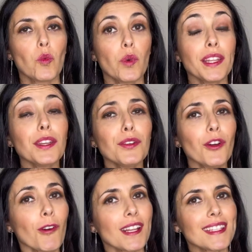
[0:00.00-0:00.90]
When you
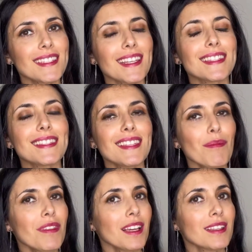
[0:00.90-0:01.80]
notice that
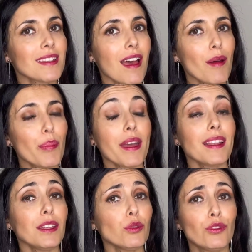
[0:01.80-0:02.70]
something is up
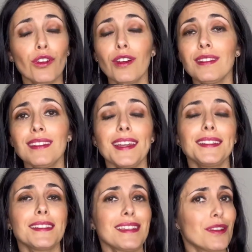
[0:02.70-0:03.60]
and you don't
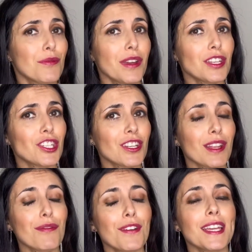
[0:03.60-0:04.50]
take the situation
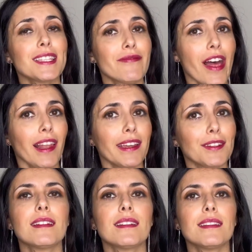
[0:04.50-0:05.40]
at face
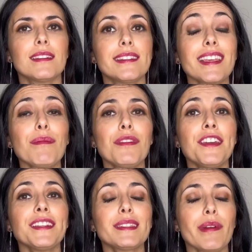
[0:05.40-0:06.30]
value.
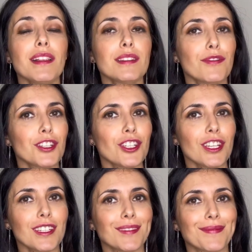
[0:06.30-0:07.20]
Something smells
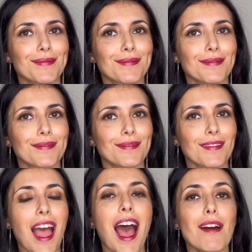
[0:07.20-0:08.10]
fishy.
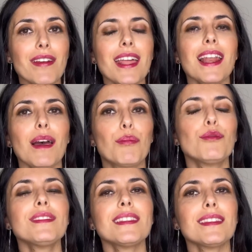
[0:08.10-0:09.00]
Avere la
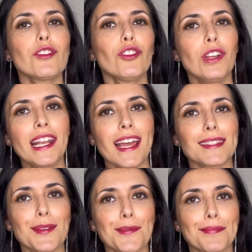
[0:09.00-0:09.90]
puzza sotto il
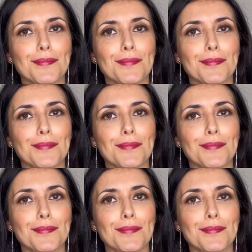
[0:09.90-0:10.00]
naso.